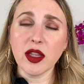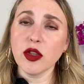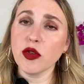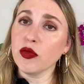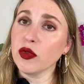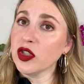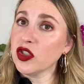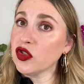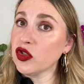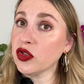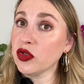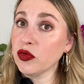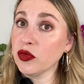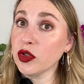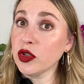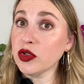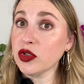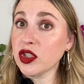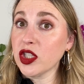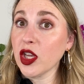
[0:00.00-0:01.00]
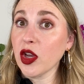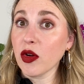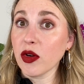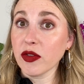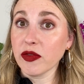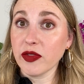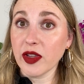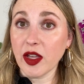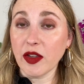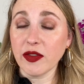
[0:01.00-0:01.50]
The Rouge, Rouge Dior
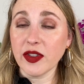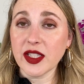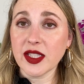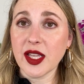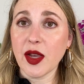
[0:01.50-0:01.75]
Velvets,